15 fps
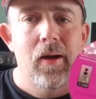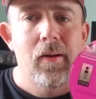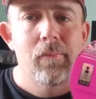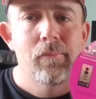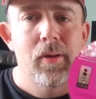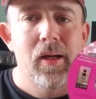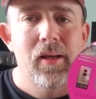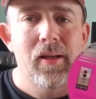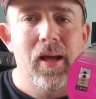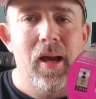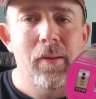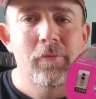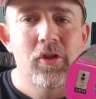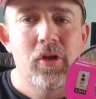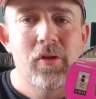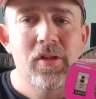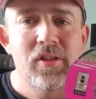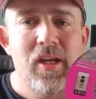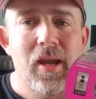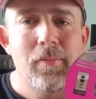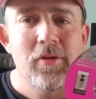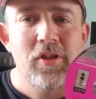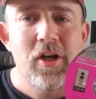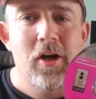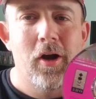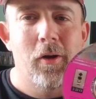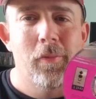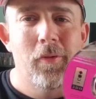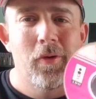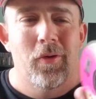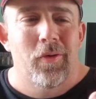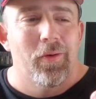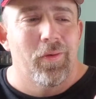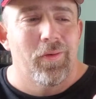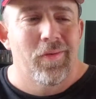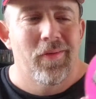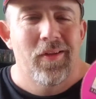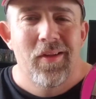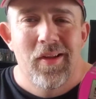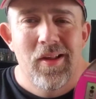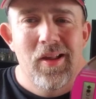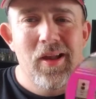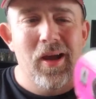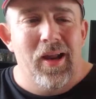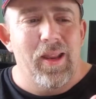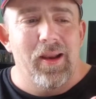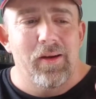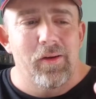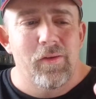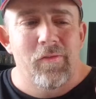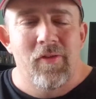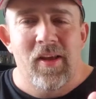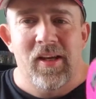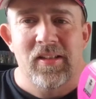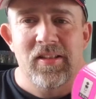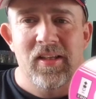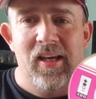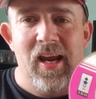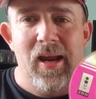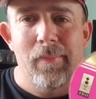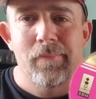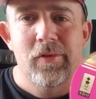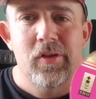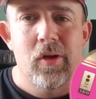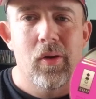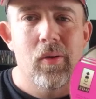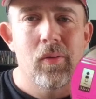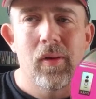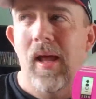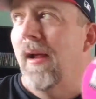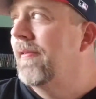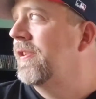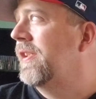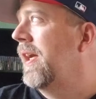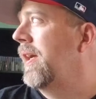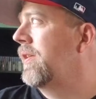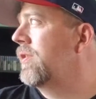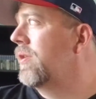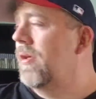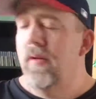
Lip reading: but I'm sure this game is terrible. I don't even think it's a game. So Life Stage.